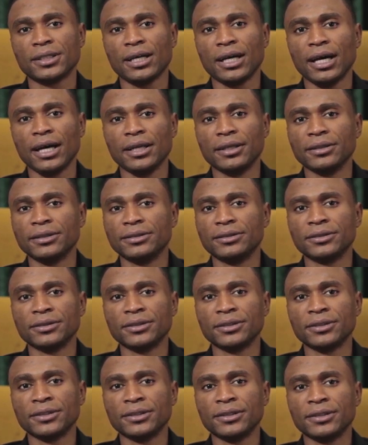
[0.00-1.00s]
And
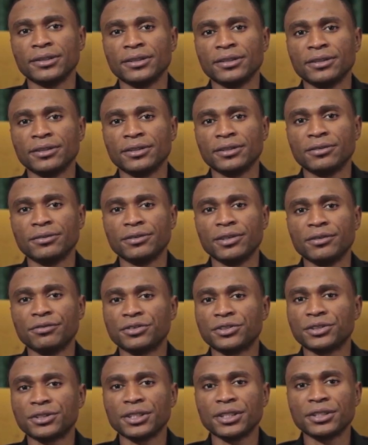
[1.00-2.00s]

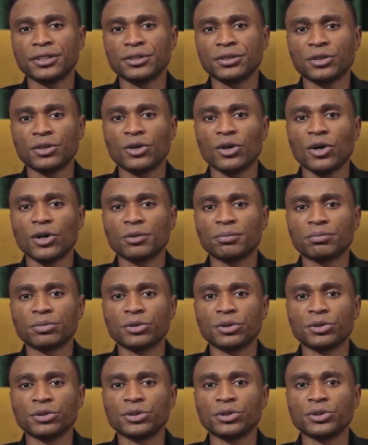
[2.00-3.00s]
We've seen God
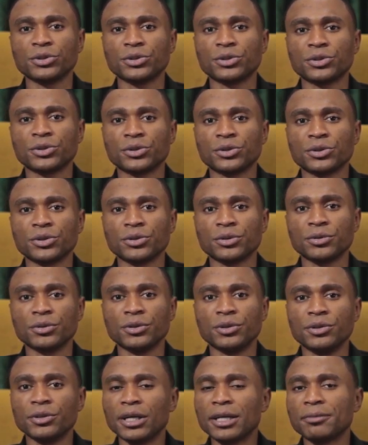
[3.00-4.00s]
produce
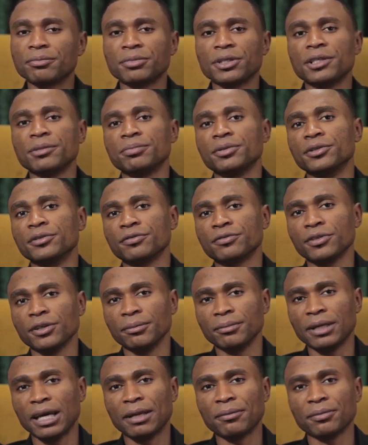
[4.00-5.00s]
great people
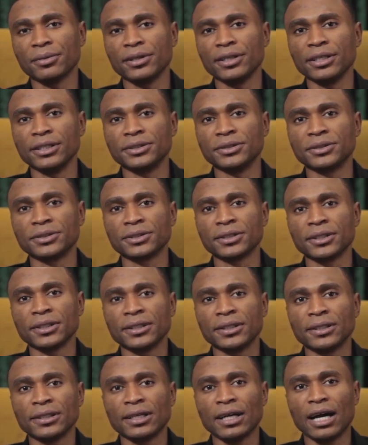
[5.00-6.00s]
from that place.
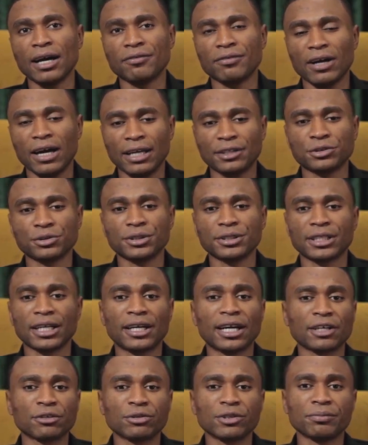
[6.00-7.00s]
I've had to
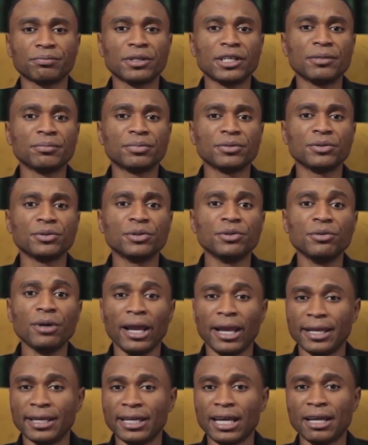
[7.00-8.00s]
interact with people who
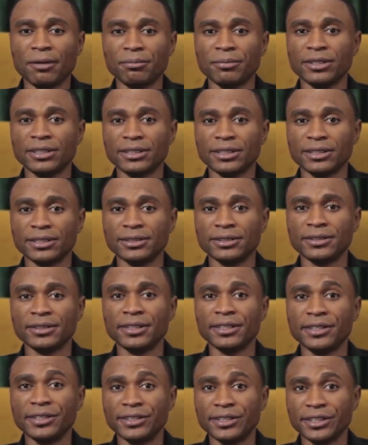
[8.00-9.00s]
were in that meeting
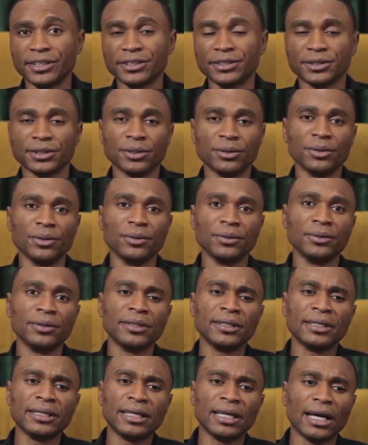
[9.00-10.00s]
years ago,
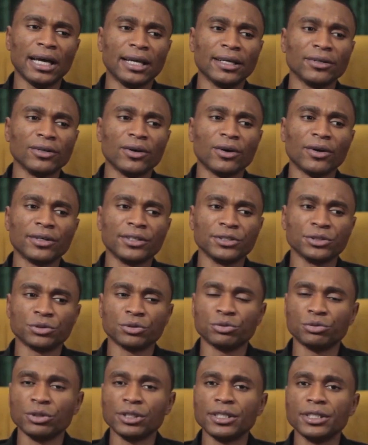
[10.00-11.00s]
and God is
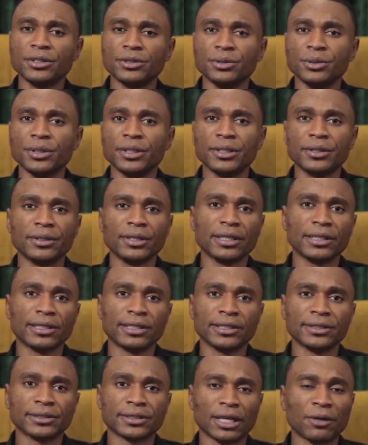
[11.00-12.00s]
really doing great
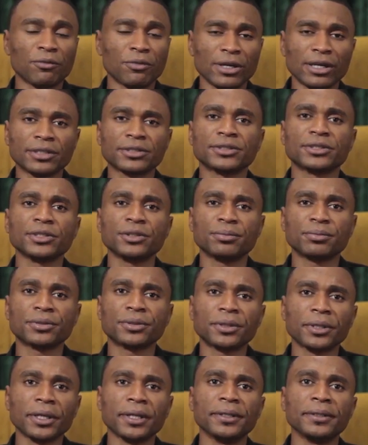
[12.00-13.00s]
things. And we are still
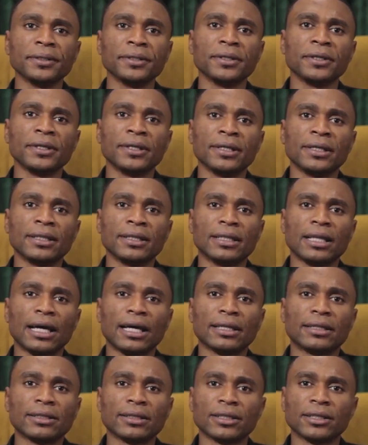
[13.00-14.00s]
praying
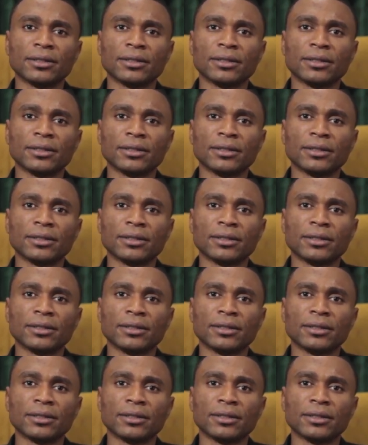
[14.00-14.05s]
that